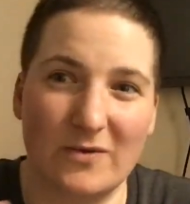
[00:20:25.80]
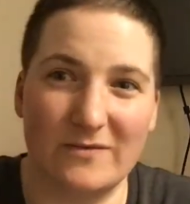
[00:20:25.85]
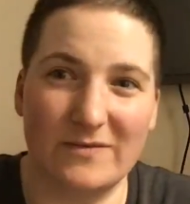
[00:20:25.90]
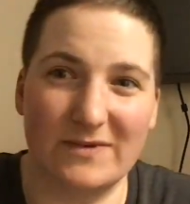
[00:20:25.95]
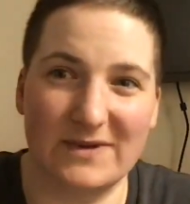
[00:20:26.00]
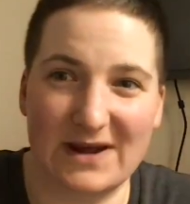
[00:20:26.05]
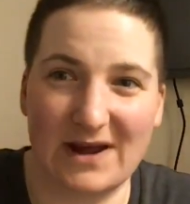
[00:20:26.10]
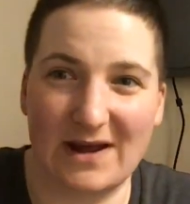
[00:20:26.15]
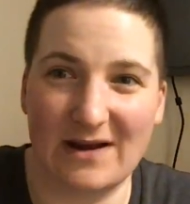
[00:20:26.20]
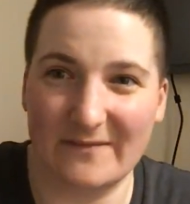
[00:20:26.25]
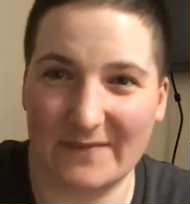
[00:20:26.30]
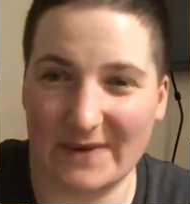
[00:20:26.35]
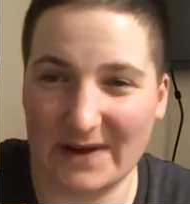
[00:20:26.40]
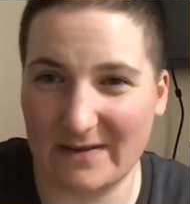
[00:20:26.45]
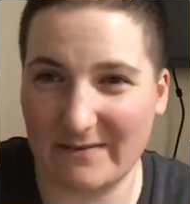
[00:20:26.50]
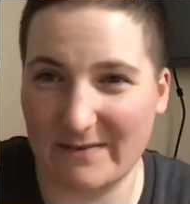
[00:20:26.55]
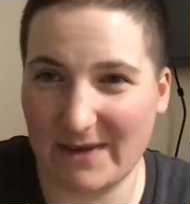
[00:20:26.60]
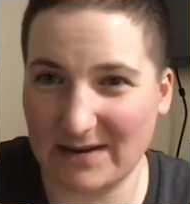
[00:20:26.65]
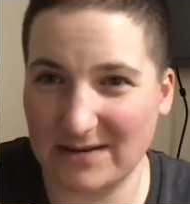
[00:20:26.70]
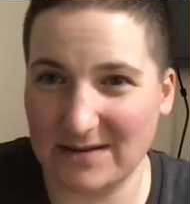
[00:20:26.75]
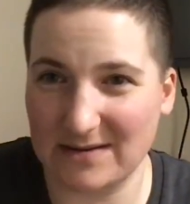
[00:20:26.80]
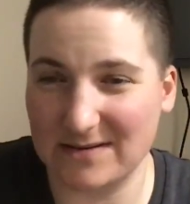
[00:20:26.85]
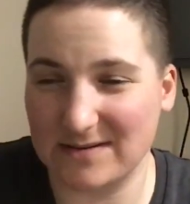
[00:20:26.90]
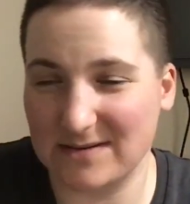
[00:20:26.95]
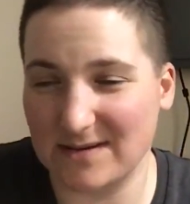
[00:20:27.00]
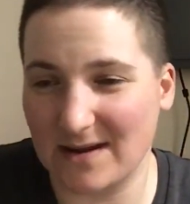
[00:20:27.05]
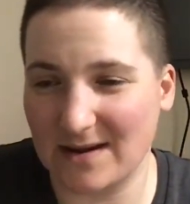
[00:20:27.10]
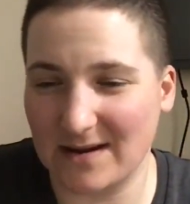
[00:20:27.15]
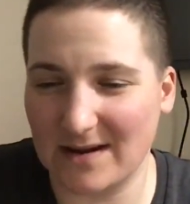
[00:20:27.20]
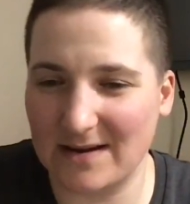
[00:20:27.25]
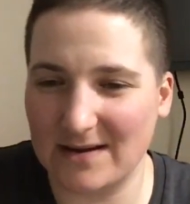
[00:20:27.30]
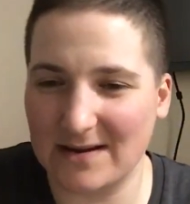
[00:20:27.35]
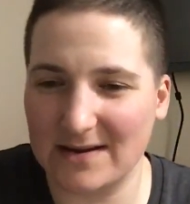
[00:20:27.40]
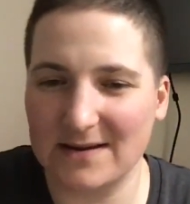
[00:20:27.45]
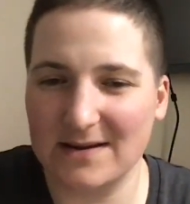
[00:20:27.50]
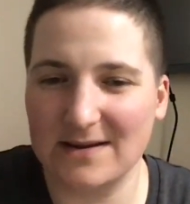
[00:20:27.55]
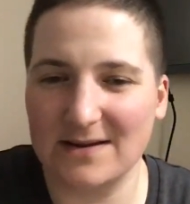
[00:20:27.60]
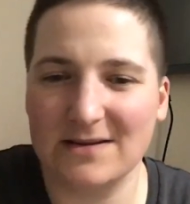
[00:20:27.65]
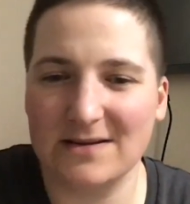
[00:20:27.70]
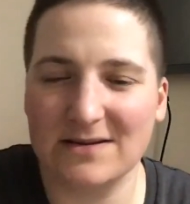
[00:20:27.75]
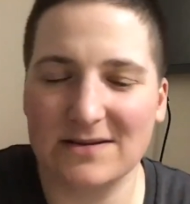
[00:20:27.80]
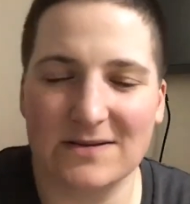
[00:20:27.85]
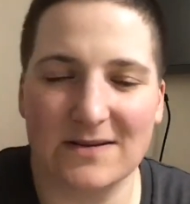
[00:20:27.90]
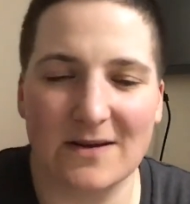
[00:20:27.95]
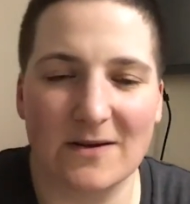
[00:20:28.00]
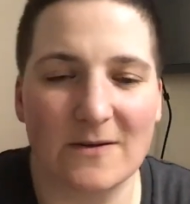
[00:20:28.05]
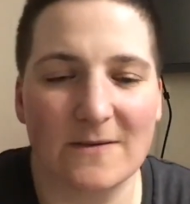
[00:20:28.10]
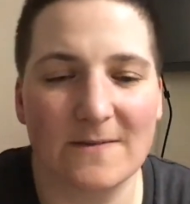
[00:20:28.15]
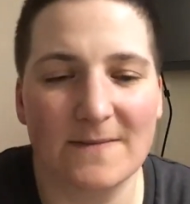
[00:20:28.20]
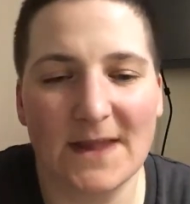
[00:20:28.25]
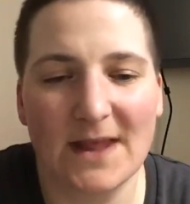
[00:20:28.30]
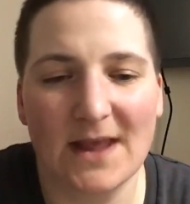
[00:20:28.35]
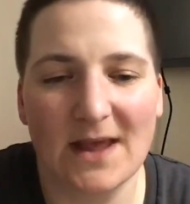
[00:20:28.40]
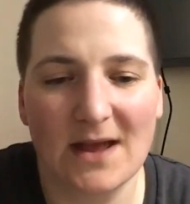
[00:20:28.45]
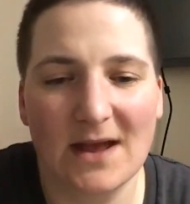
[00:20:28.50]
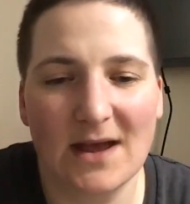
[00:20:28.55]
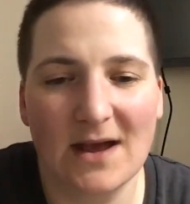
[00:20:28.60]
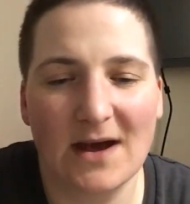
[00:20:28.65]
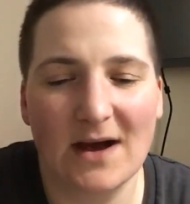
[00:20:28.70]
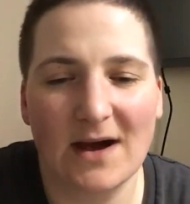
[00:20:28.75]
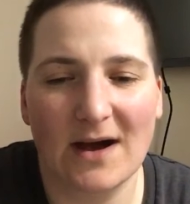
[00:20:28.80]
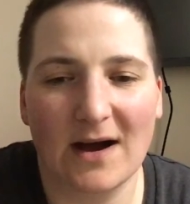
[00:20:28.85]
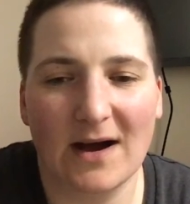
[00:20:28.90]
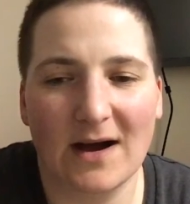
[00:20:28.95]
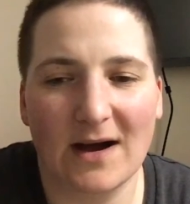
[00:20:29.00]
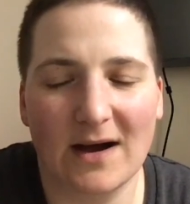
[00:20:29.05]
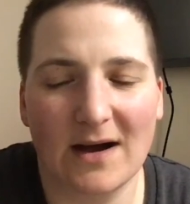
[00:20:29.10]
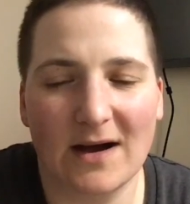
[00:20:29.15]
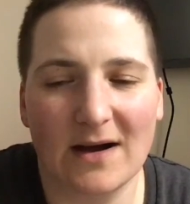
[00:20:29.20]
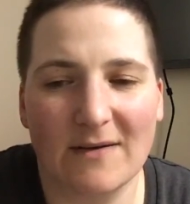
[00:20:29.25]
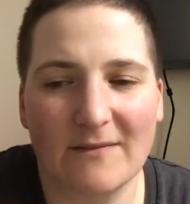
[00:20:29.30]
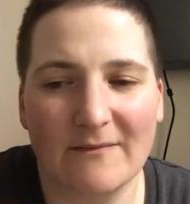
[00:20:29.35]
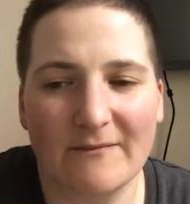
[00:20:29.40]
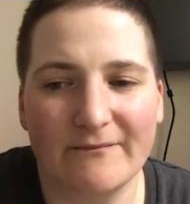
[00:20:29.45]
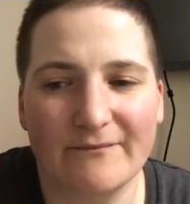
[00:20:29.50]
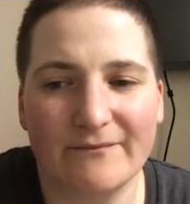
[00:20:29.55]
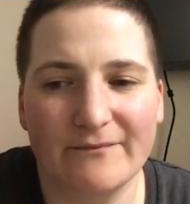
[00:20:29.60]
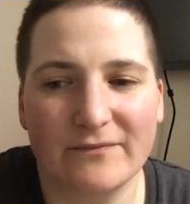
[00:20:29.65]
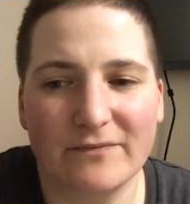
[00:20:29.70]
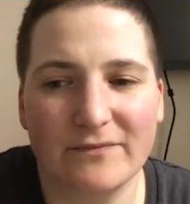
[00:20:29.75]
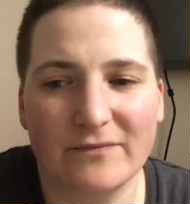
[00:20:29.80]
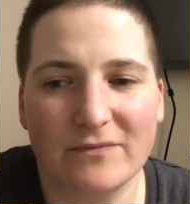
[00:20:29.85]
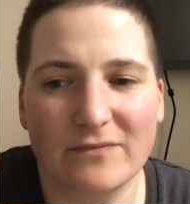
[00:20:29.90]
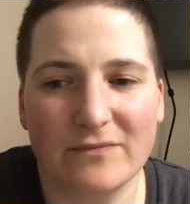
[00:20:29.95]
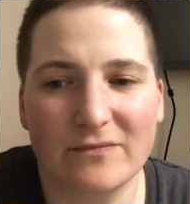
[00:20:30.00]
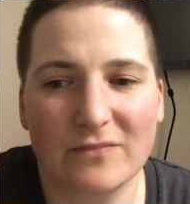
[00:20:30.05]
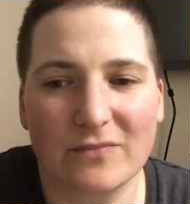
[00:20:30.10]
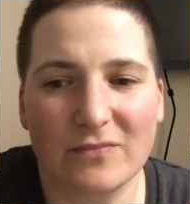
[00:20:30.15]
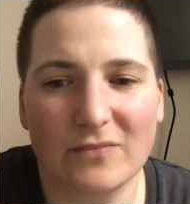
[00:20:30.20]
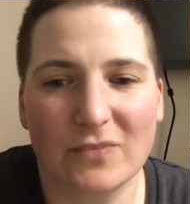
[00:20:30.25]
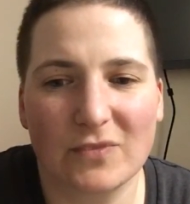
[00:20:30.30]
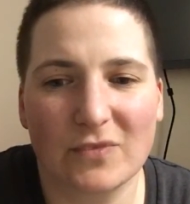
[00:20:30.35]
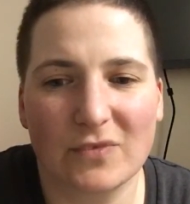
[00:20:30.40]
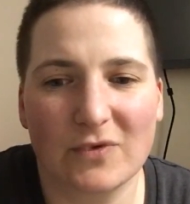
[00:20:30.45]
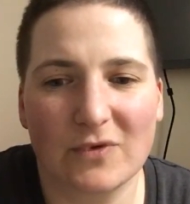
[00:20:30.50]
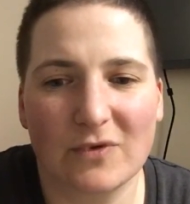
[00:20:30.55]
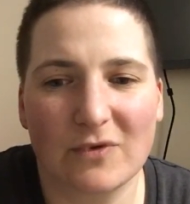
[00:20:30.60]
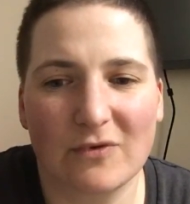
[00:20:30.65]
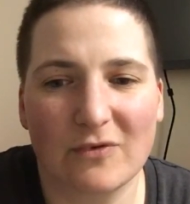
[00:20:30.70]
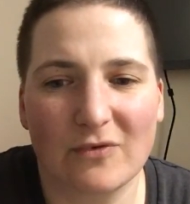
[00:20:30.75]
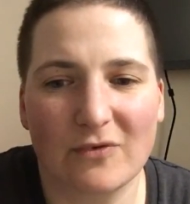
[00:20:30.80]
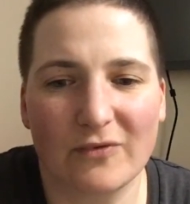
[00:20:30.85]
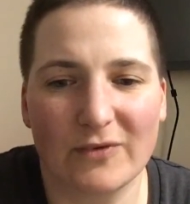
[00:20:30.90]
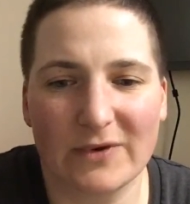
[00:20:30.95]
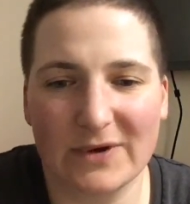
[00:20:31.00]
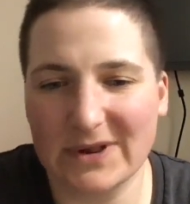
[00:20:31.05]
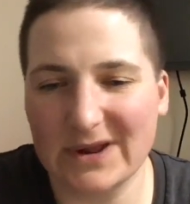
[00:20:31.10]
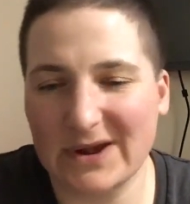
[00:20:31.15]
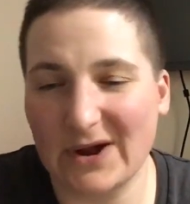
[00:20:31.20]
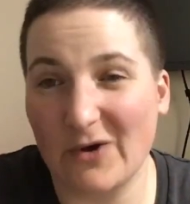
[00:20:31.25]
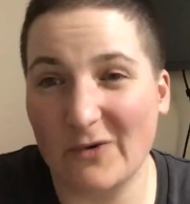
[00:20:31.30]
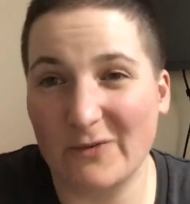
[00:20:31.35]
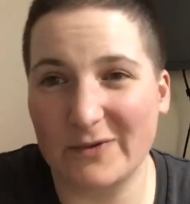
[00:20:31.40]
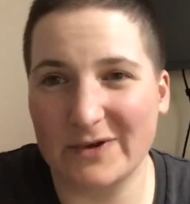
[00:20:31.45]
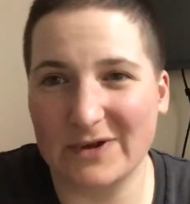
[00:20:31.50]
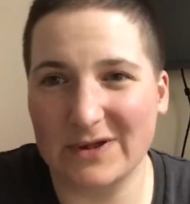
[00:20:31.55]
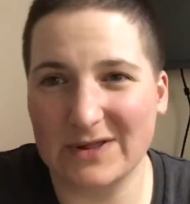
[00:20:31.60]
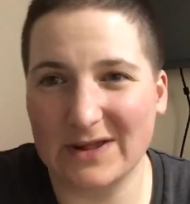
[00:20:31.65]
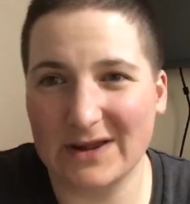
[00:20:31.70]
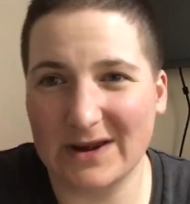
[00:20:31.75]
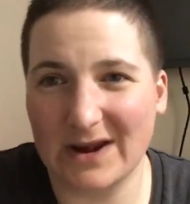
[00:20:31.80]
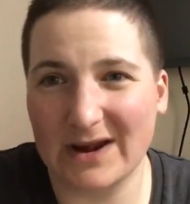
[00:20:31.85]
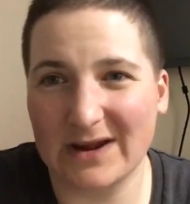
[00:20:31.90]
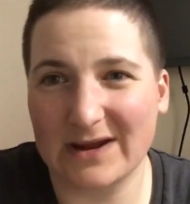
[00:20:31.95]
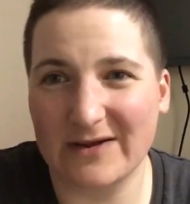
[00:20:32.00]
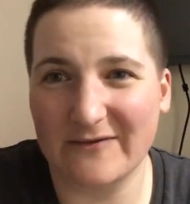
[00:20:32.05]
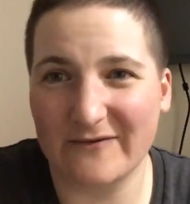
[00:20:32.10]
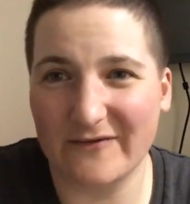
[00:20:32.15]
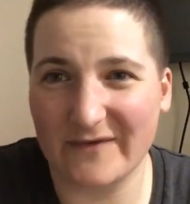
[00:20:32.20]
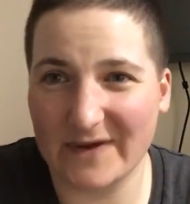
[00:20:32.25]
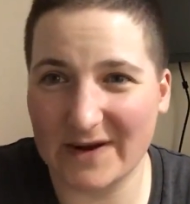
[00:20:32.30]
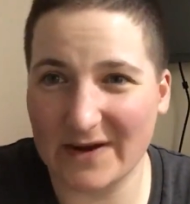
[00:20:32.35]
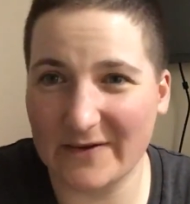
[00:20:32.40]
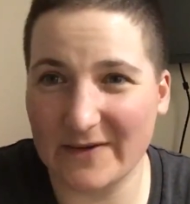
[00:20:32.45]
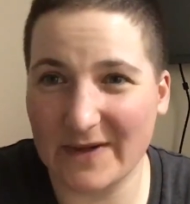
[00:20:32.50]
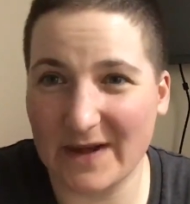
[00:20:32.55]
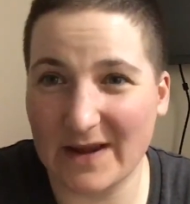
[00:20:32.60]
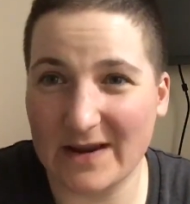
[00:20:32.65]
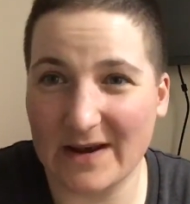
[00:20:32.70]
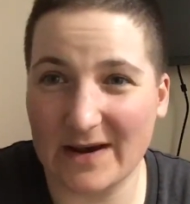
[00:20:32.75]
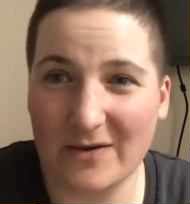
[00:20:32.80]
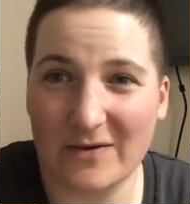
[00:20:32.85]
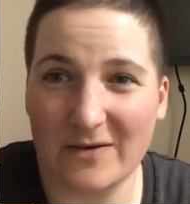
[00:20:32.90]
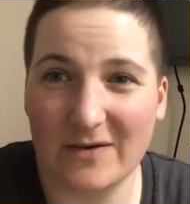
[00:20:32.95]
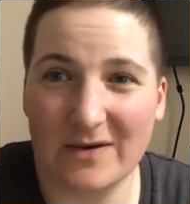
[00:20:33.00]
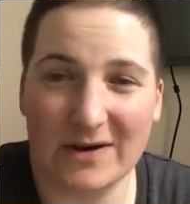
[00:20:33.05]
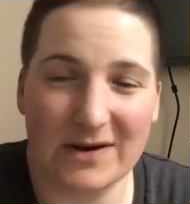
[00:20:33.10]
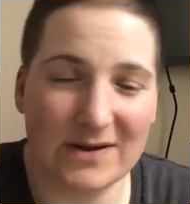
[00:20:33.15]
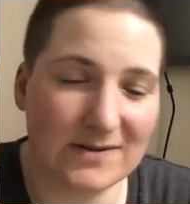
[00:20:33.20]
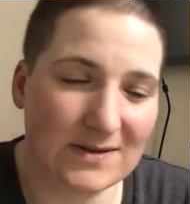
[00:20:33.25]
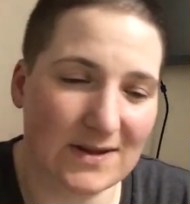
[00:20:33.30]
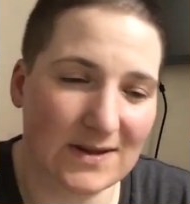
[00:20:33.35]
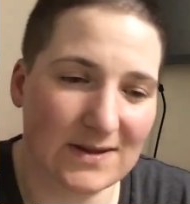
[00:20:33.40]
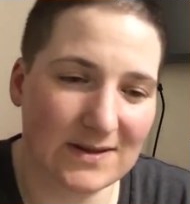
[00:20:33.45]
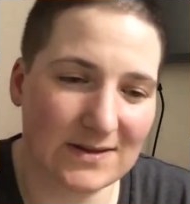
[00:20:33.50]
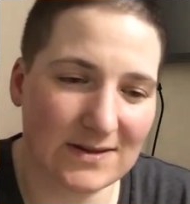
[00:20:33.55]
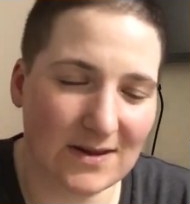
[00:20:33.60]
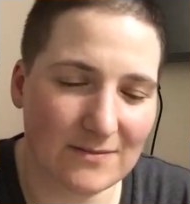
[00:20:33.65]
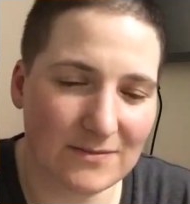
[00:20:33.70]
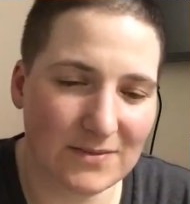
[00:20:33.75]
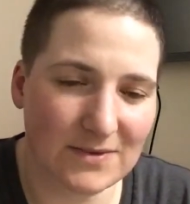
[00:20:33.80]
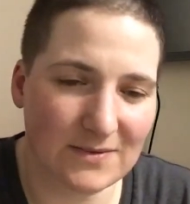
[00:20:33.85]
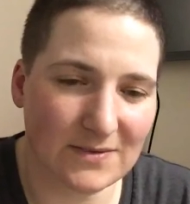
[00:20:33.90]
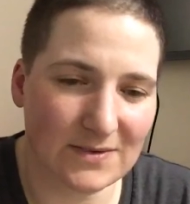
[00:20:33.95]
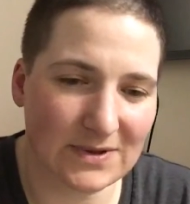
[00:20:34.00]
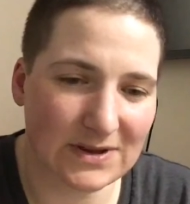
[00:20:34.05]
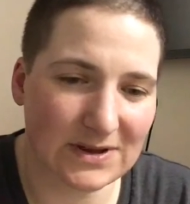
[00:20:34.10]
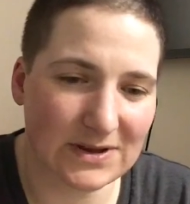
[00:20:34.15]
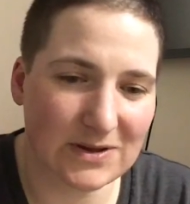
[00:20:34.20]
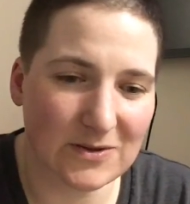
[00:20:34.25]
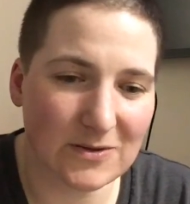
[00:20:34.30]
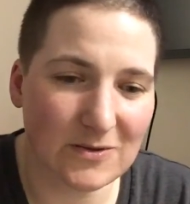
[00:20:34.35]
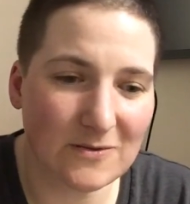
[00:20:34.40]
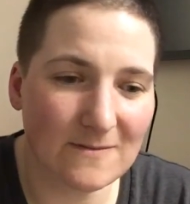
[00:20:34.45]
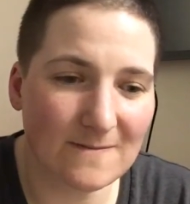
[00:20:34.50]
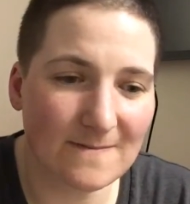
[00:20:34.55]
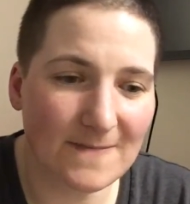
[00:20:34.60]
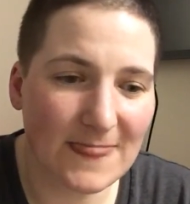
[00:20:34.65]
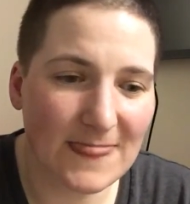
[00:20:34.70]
it would be kind of like a matching set kind of thing. So um, really hoping that I can figure that out because I think that'd be really cute.